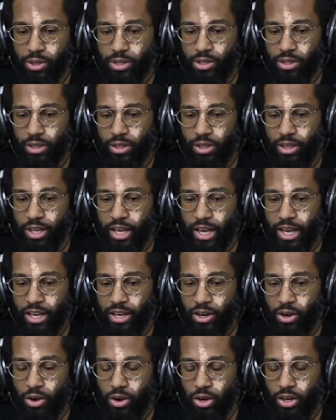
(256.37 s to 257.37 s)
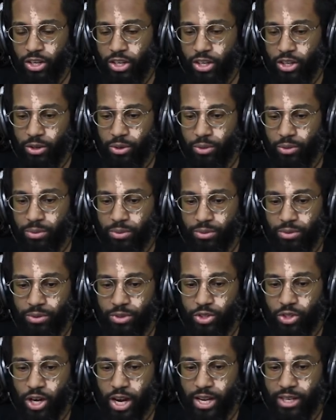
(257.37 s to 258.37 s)
to look at audio
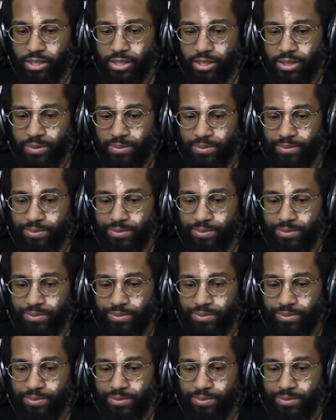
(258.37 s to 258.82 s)
tracks.